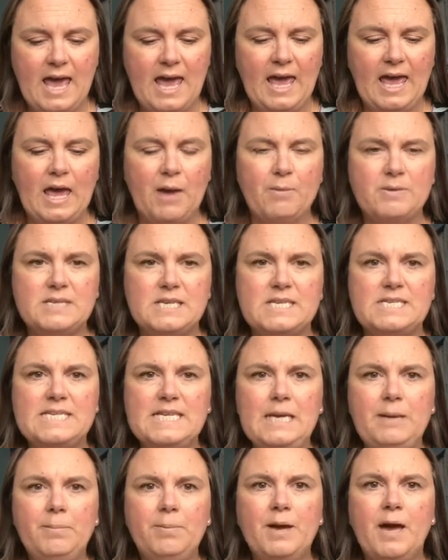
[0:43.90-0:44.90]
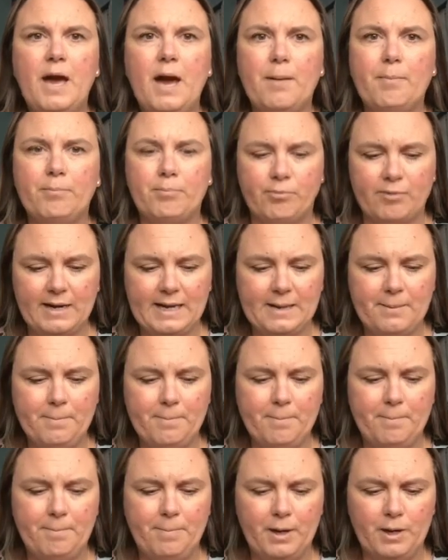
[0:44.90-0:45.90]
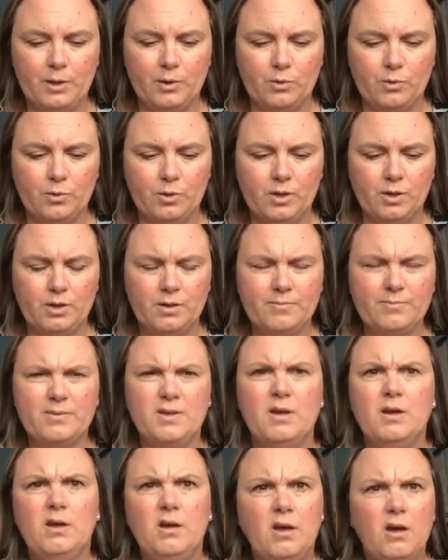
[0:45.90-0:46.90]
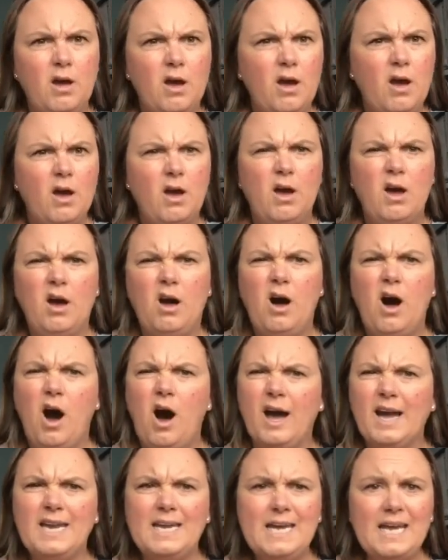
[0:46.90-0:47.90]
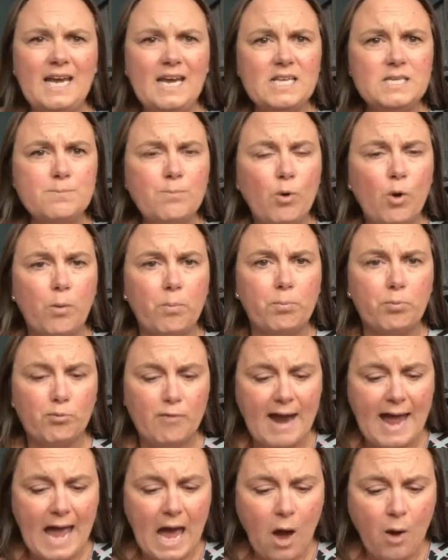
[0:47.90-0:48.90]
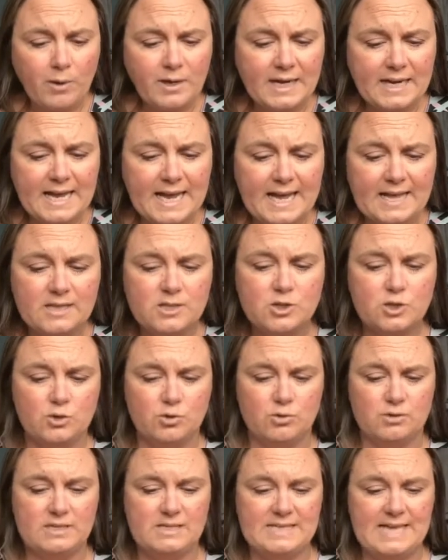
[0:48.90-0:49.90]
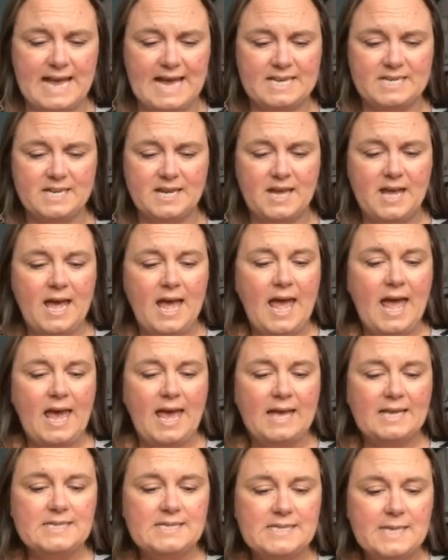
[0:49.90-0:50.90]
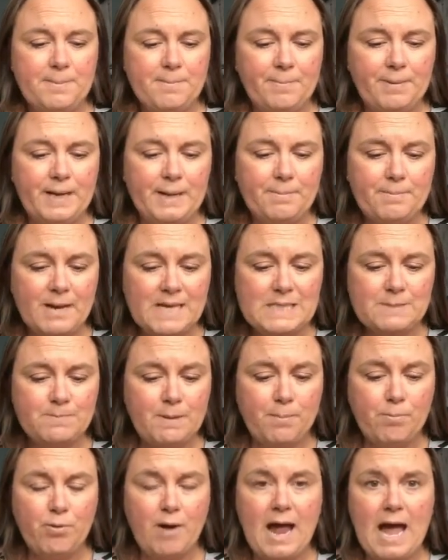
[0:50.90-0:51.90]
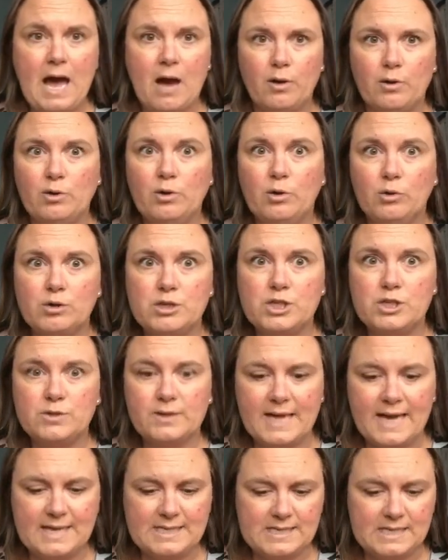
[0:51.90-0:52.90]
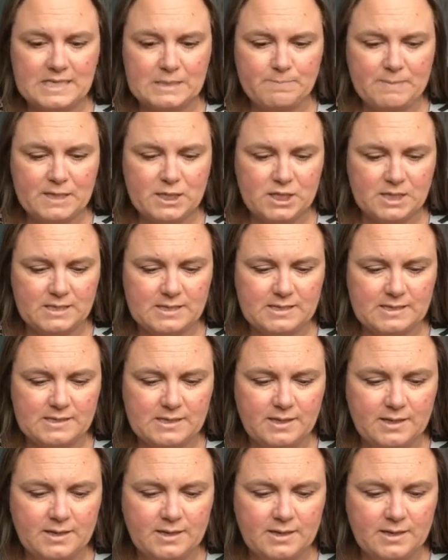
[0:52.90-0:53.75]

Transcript: It was a deep and brilliant blue. "Oh, it needs more brown in it," George said. "It simply must be brown or she'll get suspicious."